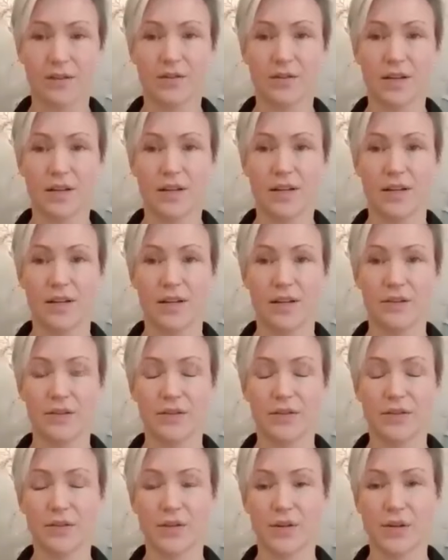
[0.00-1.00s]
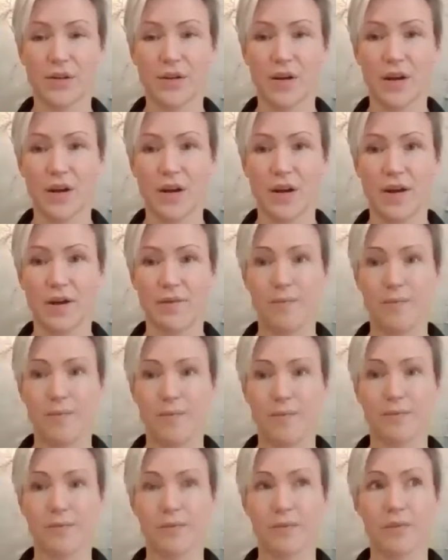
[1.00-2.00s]
diet
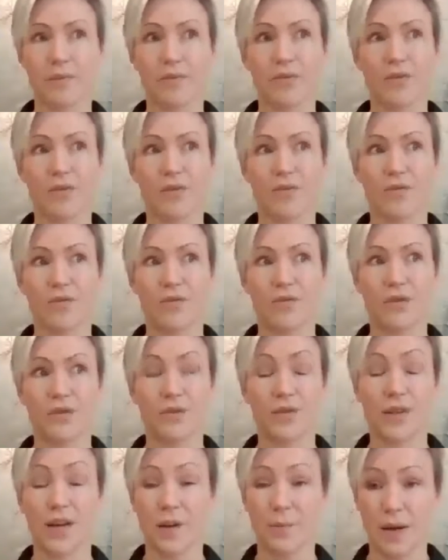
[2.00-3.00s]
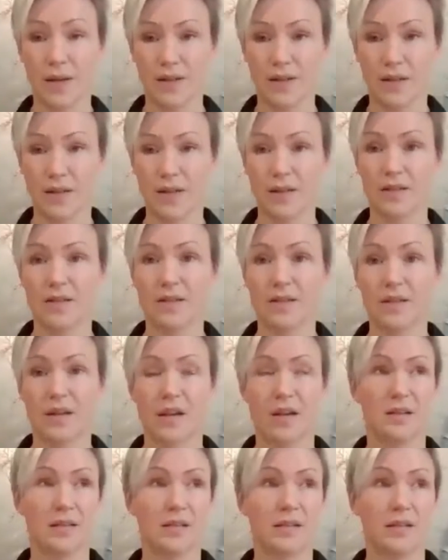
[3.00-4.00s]
for diabetics
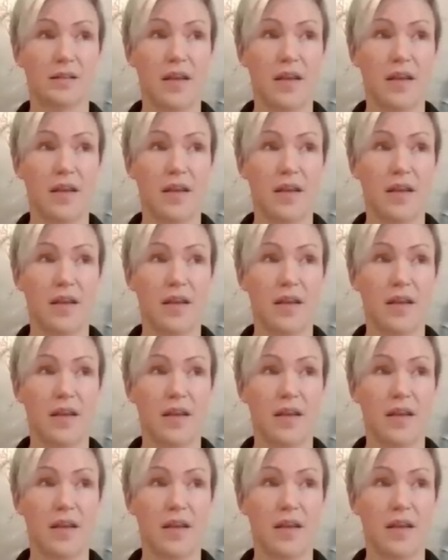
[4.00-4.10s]
and